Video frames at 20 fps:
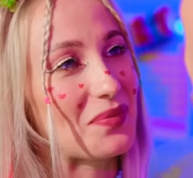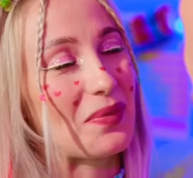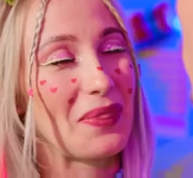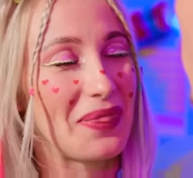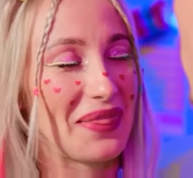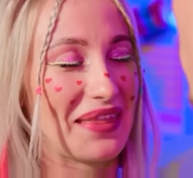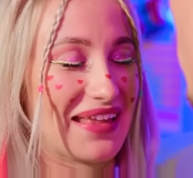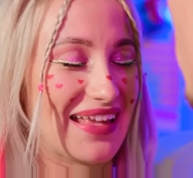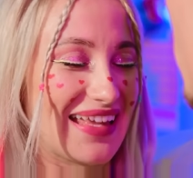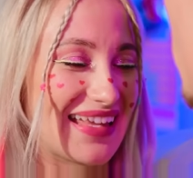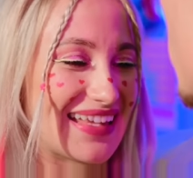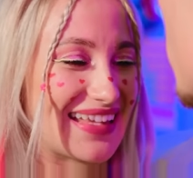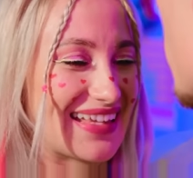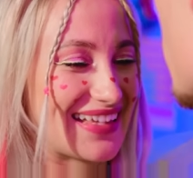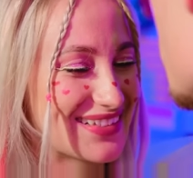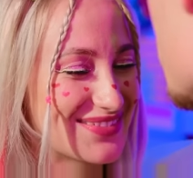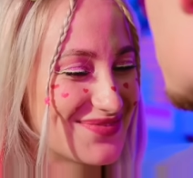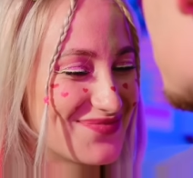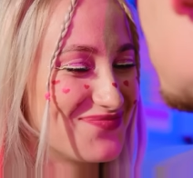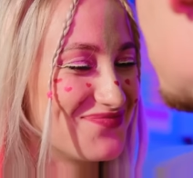us know in the
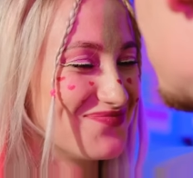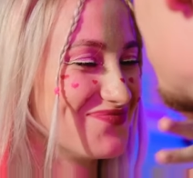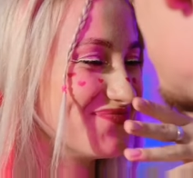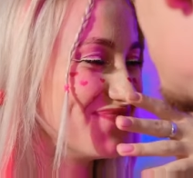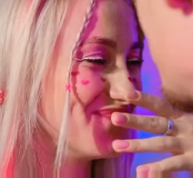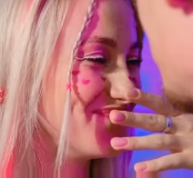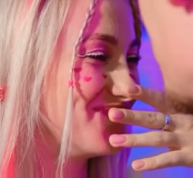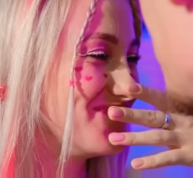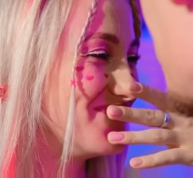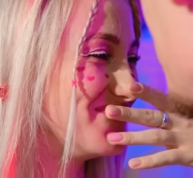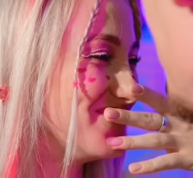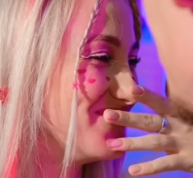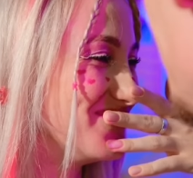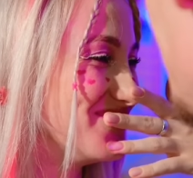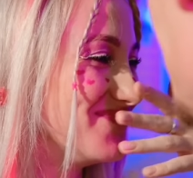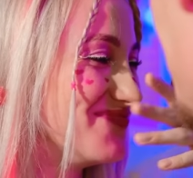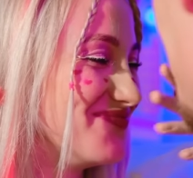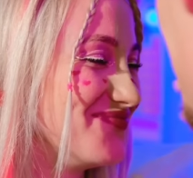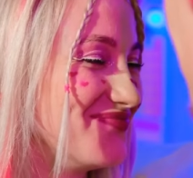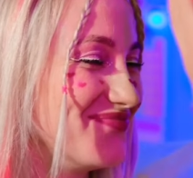comments below. Don't
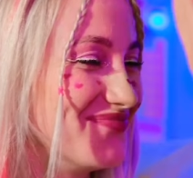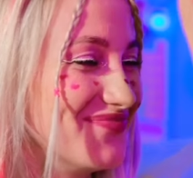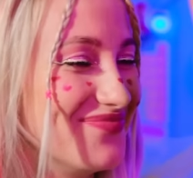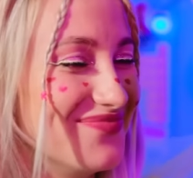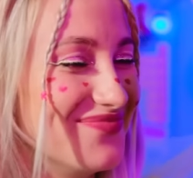forget to